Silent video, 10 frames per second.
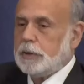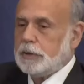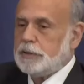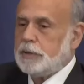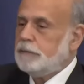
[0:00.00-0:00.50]

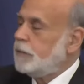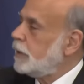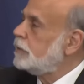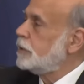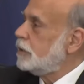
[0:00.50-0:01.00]
because their
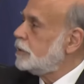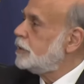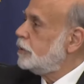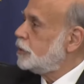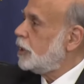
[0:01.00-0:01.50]
fathers
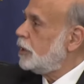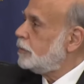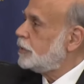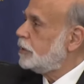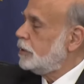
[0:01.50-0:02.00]
lost their
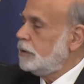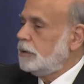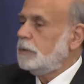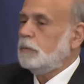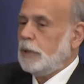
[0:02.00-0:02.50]
jobs.
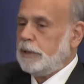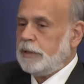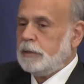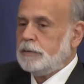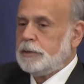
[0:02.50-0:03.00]
Why did
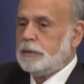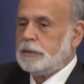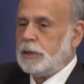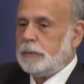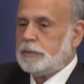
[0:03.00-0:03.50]
they lose their
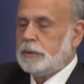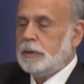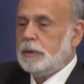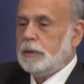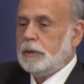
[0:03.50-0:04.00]
jobs?
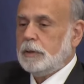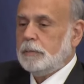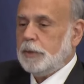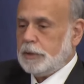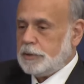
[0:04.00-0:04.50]

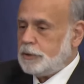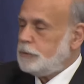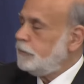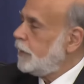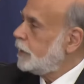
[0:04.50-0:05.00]
Because the
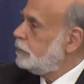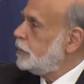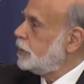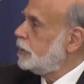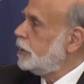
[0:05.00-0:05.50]
shoe factory
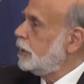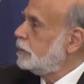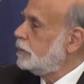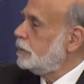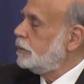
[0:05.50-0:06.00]
shut
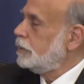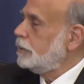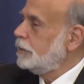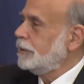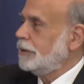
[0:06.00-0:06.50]
down.
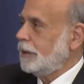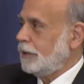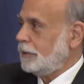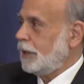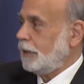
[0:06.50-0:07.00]

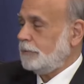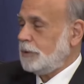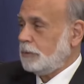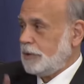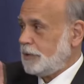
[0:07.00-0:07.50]
Now, I was
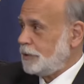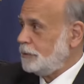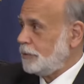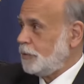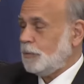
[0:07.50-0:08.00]
only 6
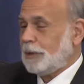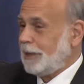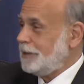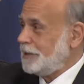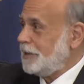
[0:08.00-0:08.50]
years old, but
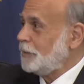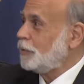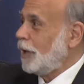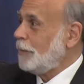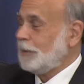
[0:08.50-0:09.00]
I could see the
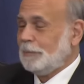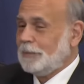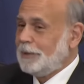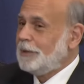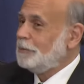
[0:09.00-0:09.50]

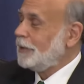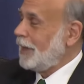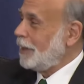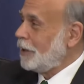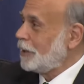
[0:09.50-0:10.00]
problem with
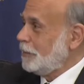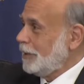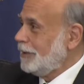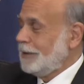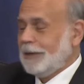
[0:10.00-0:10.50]
that
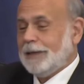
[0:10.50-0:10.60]
argument.